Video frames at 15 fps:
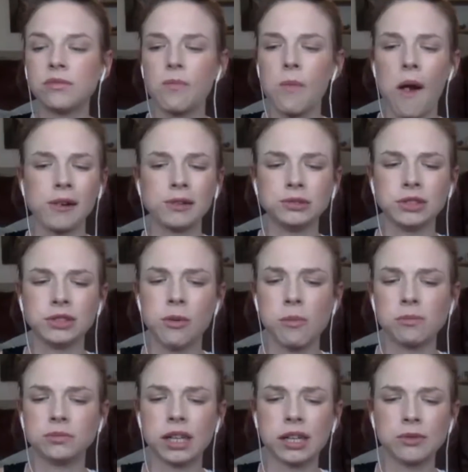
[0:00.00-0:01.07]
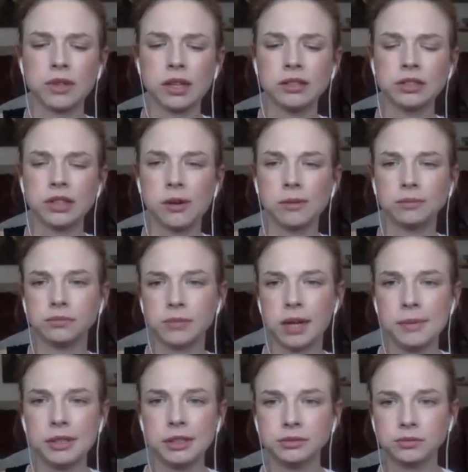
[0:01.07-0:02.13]
I don't know. I don't think so.
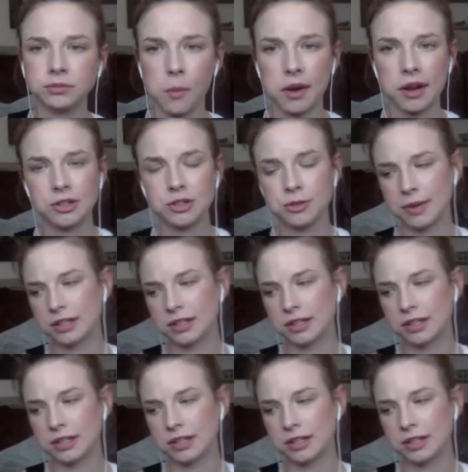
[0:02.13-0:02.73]
Maybe when I do my